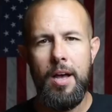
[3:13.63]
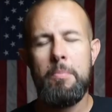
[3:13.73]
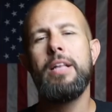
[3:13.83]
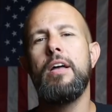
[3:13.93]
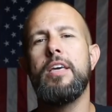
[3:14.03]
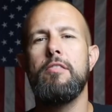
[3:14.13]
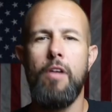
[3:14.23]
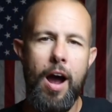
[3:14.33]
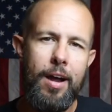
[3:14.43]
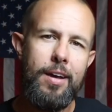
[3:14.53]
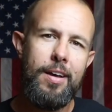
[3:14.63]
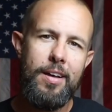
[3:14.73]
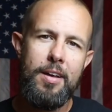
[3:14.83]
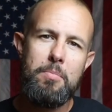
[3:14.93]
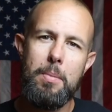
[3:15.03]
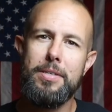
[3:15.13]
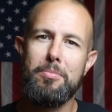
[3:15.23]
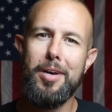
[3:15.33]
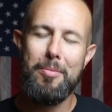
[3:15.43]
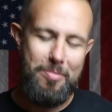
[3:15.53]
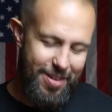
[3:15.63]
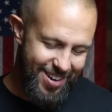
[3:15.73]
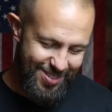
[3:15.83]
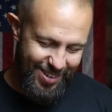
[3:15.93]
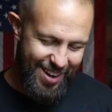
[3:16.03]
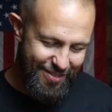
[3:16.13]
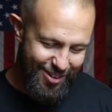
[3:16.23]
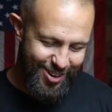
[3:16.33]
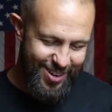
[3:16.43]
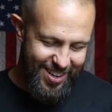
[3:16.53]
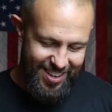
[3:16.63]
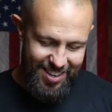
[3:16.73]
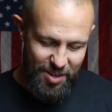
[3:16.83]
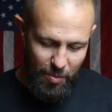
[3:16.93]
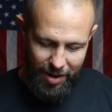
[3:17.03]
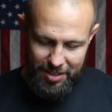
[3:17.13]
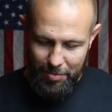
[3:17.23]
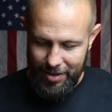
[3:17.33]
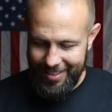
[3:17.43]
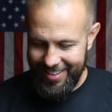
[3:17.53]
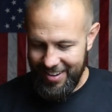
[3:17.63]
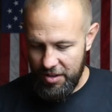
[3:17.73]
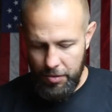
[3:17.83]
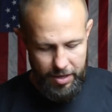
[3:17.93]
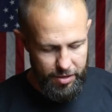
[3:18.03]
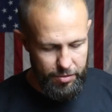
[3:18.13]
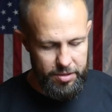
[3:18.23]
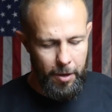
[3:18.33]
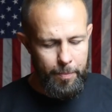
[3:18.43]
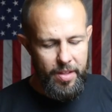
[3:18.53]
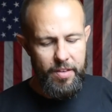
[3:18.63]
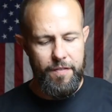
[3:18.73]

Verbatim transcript: my Lucky Rock, maybe some gummy bears, whatever you want to put in there, you can do so. The